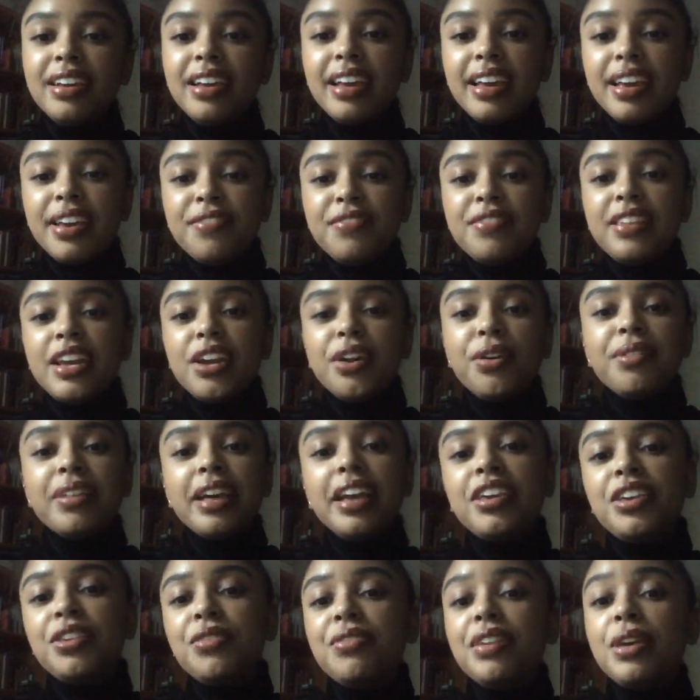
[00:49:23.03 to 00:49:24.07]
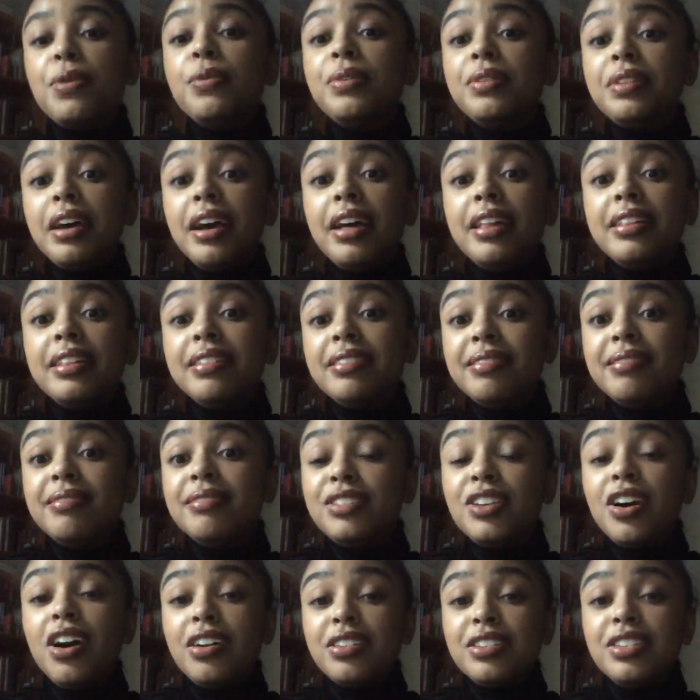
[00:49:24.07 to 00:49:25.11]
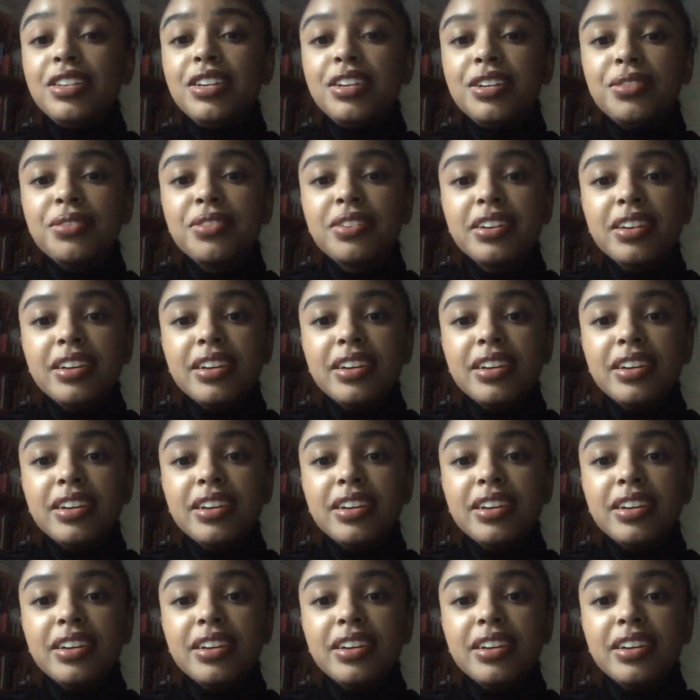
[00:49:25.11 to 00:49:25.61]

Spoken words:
If they don't like you, they will not talk to you.